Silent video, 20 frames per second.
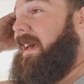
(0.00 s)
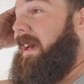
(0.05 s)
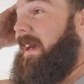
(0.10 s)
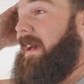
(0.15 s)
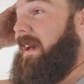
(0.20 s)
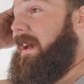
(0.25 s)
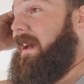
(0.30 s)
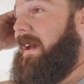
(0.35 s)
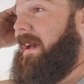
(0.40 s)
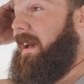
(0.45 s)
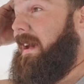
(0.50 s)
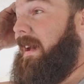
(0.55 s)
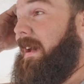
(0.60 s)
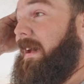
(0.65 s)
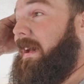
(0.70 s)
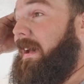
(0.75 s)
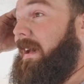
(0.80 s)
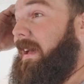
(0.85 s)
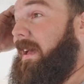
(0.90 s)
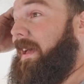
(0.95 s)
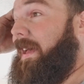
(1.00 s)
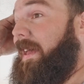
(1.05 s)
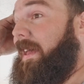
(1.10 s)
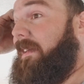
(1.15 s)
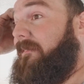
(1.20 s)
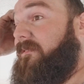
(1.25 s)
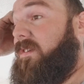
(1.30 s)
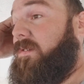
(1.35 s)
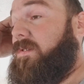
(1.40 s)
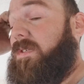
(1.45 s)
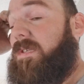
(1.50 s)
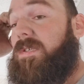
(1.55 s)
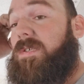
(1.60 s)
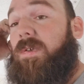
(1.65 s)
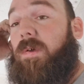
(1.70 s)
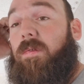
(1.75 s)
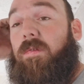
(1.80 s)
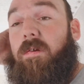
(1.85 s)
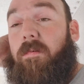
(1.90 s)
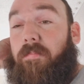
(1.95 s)
If there's a
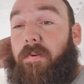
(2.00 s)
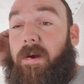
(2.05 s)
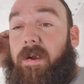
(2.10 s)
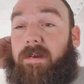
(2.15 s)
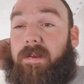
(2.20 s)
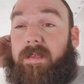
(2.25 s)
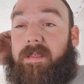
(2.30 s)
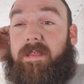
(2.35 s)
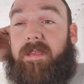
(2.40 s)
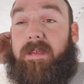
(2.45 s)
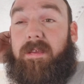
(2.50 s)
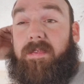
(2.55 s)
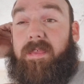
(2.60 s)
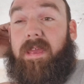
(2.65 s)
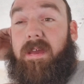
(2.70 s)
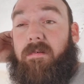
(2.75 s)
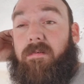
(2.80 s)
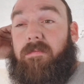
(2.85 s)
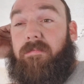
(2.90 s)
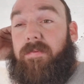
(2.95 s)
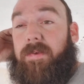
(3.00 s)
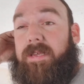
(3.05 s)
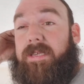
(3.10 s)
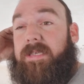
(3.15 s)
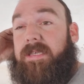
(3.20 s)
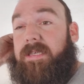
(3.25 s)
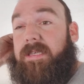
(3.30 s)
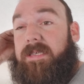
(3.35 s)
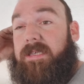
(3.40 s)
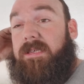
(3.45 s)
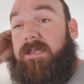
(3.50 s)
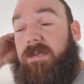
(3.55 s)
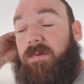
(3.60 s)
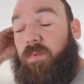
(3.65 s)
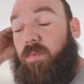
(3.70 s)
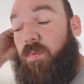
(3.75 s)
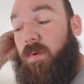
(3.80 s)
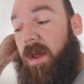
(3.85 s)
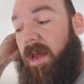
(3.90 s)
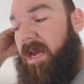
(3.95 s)
solar part in there, that would be
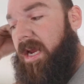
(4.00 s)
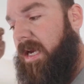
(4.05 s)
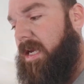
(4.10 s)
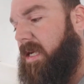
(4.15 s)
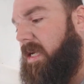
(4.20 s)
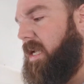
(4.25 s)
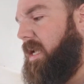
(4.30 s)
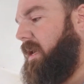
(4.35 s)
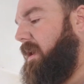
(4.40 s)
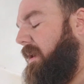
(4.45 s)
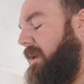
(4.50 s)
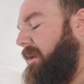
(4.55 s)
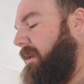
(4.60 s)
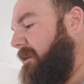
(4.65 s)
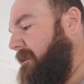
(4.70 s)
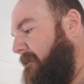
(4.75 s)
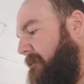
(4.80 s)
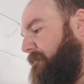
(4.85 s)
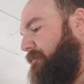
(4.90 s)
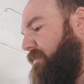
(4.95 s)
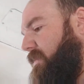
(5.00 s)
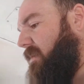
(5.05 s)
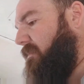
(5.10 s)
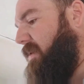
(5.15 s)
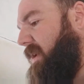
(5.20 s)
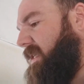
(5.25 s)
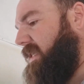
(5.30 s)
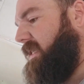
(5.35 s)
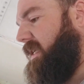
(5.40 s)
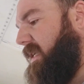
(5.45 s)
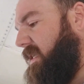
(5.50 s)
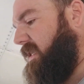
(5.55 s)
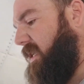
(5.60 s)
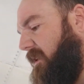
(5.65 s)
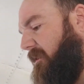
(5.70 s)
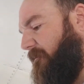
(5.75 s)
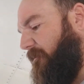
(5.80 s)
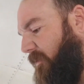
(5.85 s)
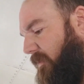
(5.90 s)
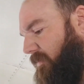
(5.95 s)
sweet. But since
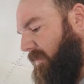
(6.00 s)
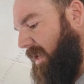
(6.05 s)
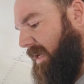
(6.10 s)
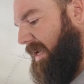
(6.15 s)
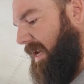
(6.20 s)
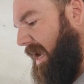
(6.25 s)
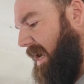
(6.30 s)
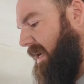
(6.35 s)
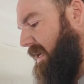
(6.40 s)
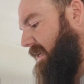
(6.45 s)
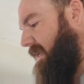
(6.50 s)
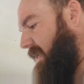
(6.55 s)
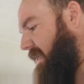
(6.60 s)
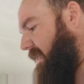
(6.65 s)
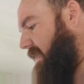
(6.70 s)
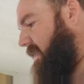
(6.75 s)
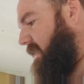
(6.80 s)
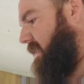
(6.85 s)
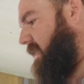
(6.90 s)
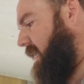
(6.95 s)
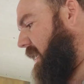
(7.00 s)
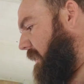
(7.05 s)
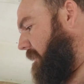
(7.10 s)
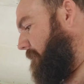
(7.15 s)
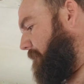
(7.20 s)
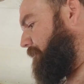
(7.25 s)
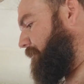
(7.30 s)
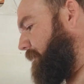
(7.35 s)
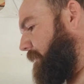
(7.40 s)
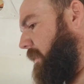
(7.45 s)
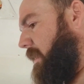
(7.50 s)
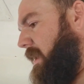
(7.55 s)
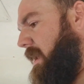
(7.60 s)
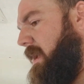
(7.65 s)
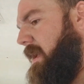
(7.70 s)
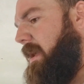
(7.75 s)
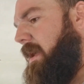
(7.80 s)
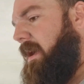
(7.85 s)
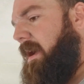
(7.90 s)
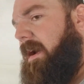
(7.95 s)
it's from the 90s,
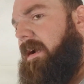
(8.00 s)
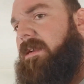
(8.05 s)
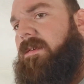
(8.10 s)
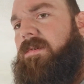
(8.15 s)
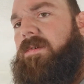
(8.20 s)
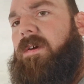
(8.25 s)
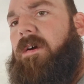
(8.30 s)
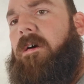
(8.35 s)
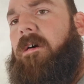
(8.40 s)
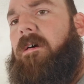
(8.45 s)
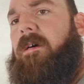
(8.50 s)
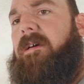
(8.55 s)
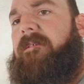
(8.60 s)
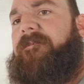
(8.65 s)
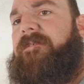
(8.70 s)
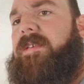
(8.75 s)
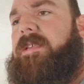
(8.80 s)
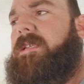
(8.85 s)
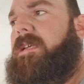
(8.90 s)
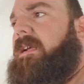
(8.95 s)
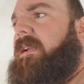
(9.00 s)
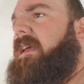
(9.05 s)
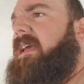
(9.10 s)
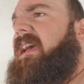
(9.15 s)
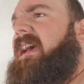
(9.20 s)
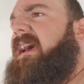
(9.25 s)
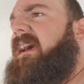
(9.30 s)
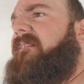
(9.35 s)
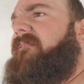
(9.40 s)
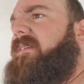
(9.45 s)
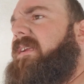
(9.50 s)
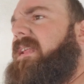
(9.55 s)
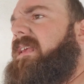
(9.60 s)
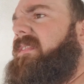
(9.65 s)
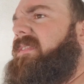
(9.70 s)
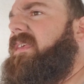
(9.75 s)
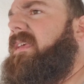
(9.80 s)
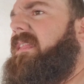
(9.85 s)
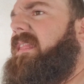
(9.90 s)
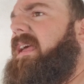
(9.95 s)
I don't know if it's going to have
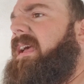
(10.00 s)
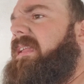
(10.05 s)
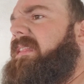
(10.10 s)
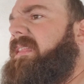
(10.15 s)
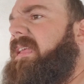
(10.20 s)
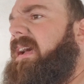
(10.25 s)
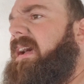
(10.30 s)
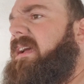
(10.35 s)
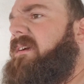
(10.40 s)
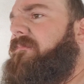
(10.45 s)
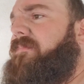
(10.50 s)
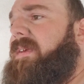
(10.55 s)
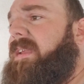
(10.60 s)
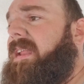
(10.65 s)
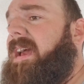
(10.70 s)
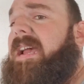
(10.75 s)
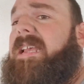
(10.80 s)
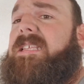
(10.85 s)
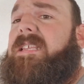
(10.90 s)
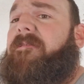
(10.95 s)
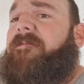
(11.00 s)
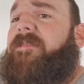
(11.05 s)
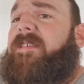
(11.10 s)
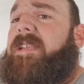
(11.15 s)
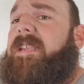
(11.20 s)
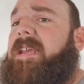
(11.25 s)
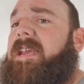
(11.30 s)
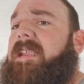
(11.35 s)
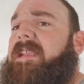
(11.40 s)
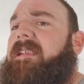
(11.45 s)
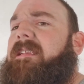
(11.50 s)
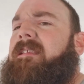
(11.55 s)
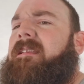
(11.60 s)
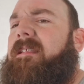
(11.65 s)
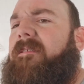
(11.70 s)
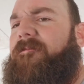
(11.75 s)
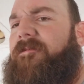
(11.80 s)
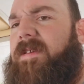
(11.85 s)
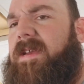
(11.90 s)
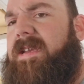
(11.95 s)
anything like that. It'd be nice if it did.
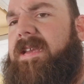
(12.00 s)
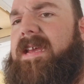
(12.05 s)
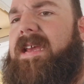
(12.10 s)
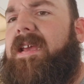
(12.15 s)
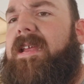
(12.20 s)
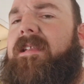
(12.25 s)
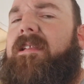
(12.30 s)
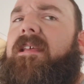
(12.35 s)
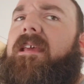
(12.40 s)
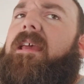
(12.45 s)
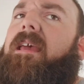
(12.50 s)
If it did,